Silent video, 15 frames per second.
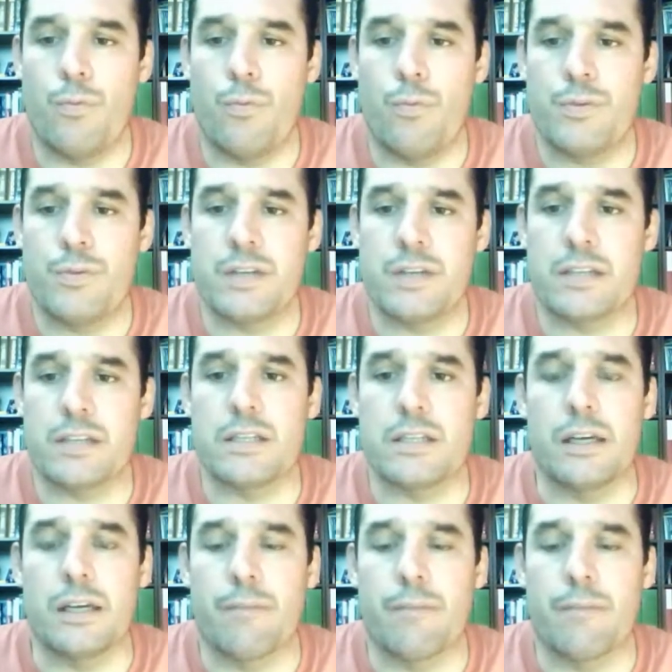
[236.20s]

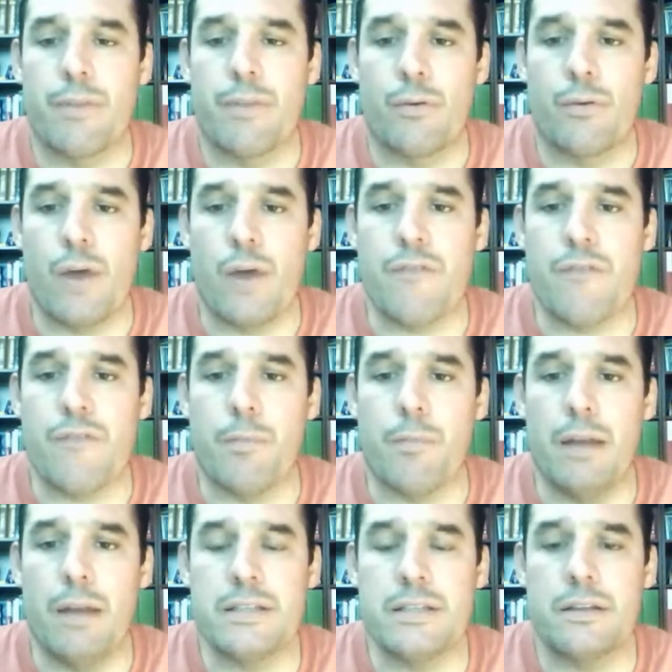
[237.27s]
16, rate for
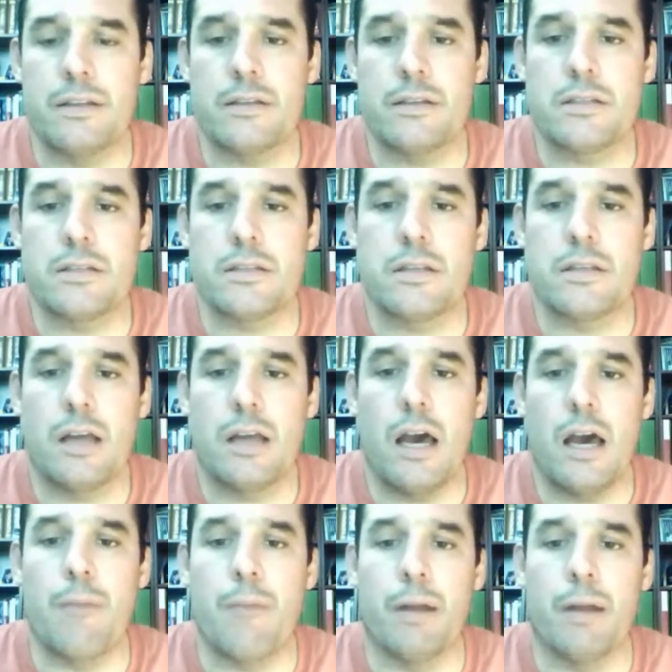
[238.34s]
pleasantness,
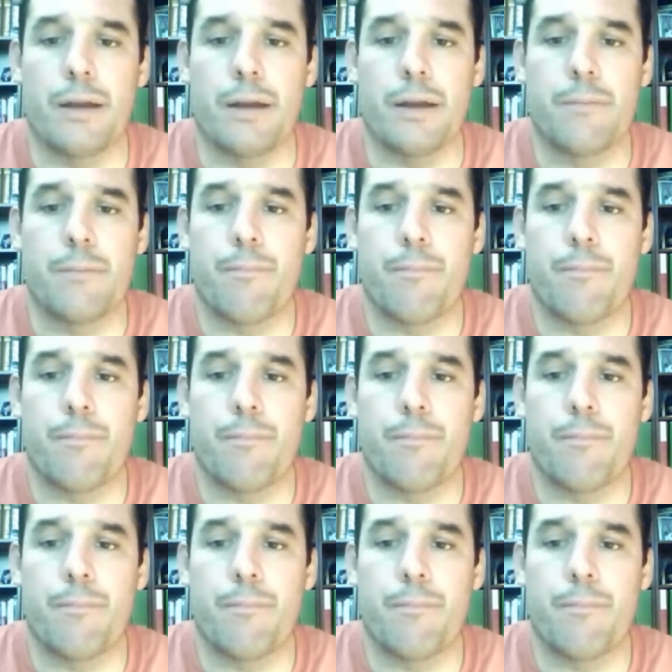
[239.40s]
airplane.